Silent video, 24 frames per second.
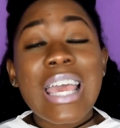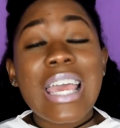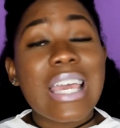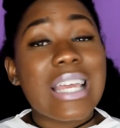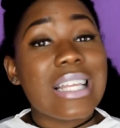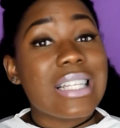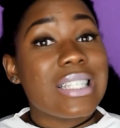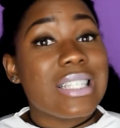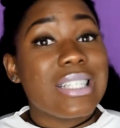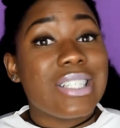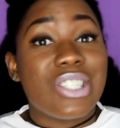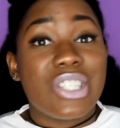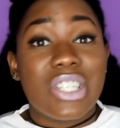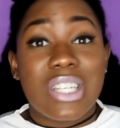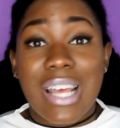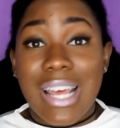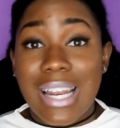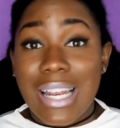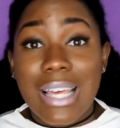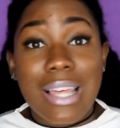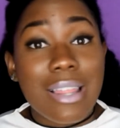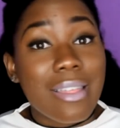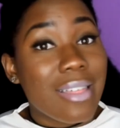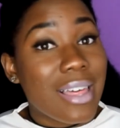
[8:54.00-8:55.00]
It's a
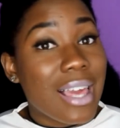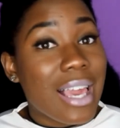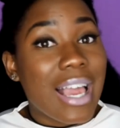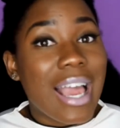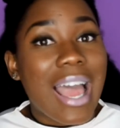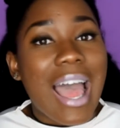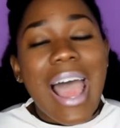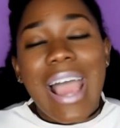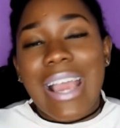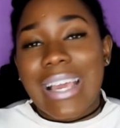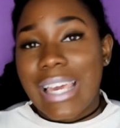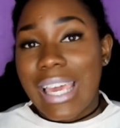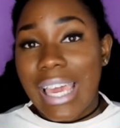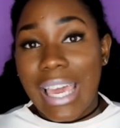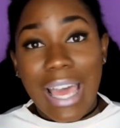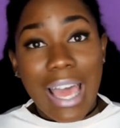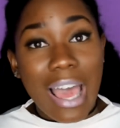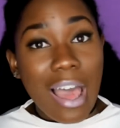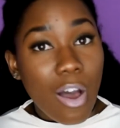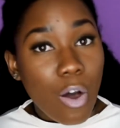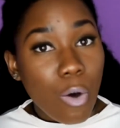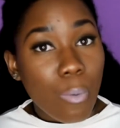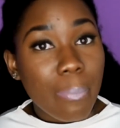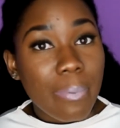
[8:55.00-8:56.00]
genetic thing. I can't
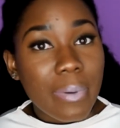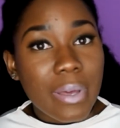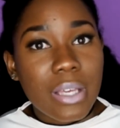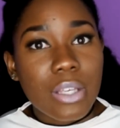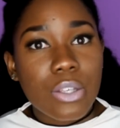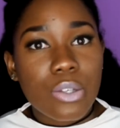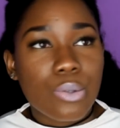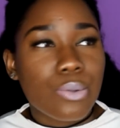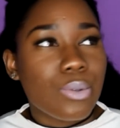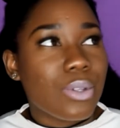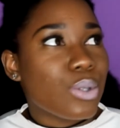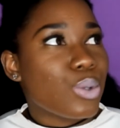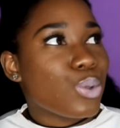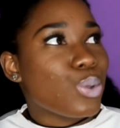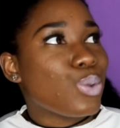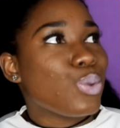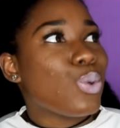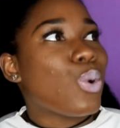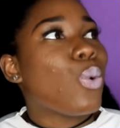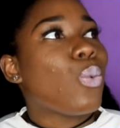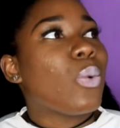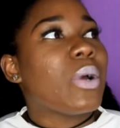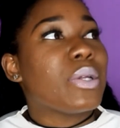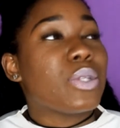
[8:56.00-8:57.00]
help it. There's
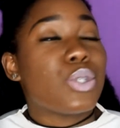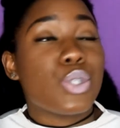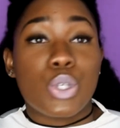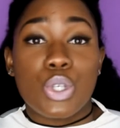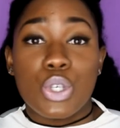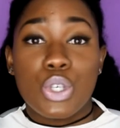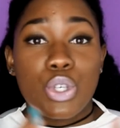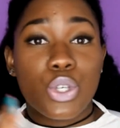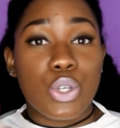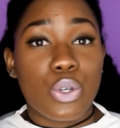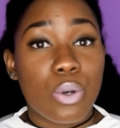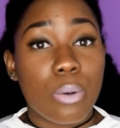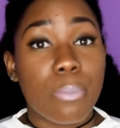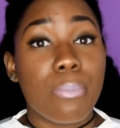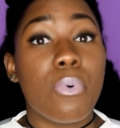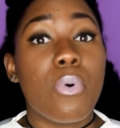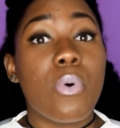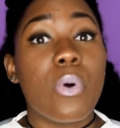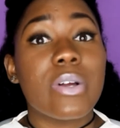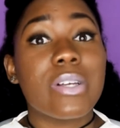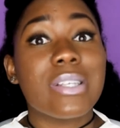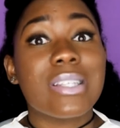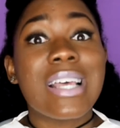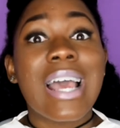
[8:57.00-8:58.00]
no way to cure
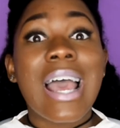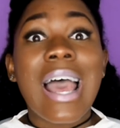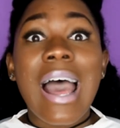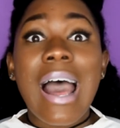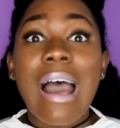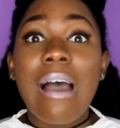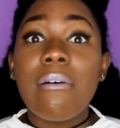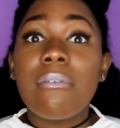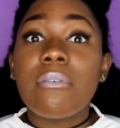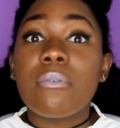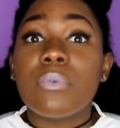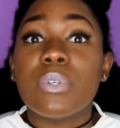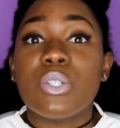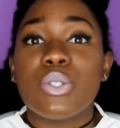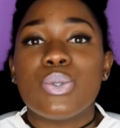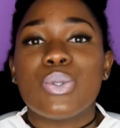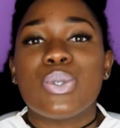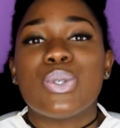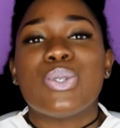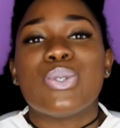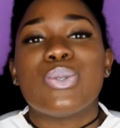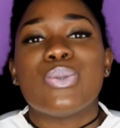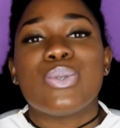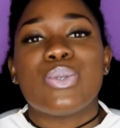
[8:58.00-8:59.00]
pores. However, what you
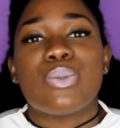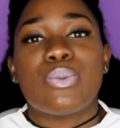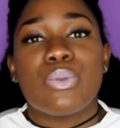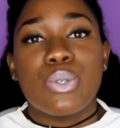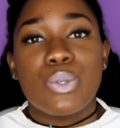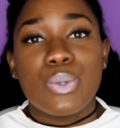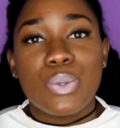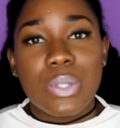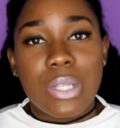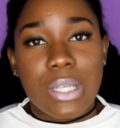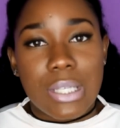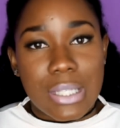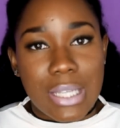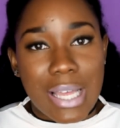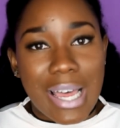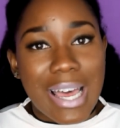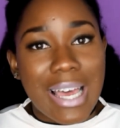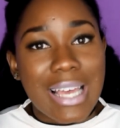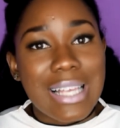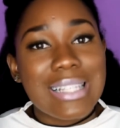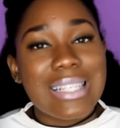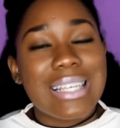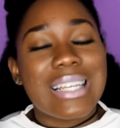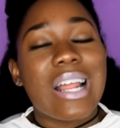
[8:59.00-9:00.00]
can do is reduce the
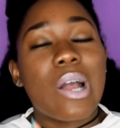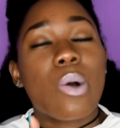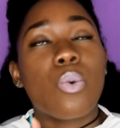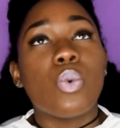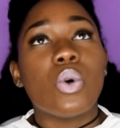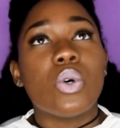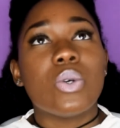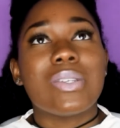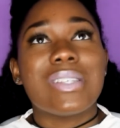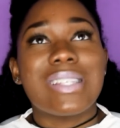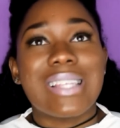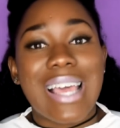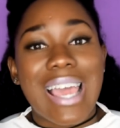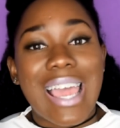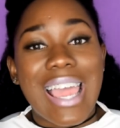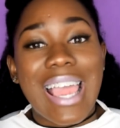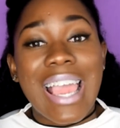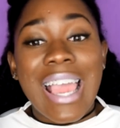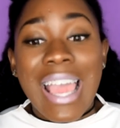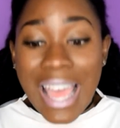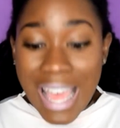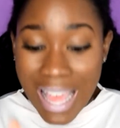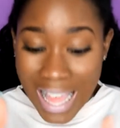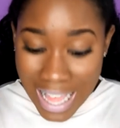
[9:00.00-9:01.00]
size, and I will say
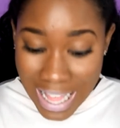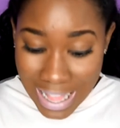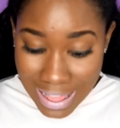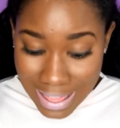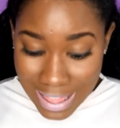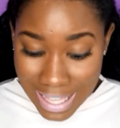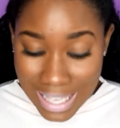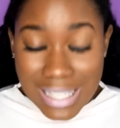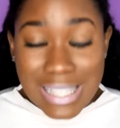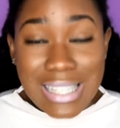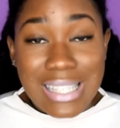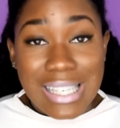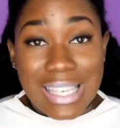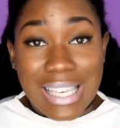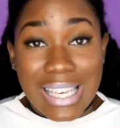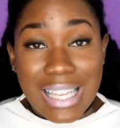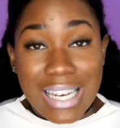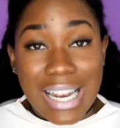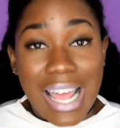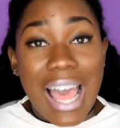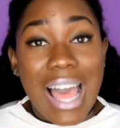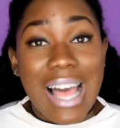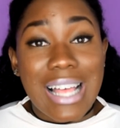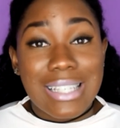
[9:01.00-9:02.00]
this
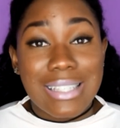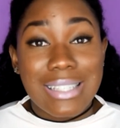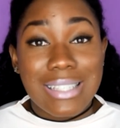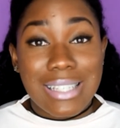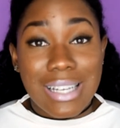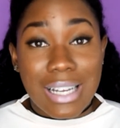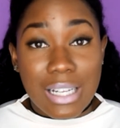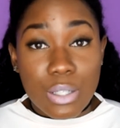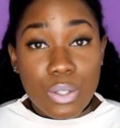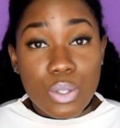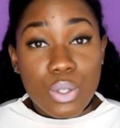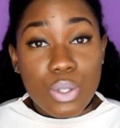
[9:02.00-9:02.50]
kit has done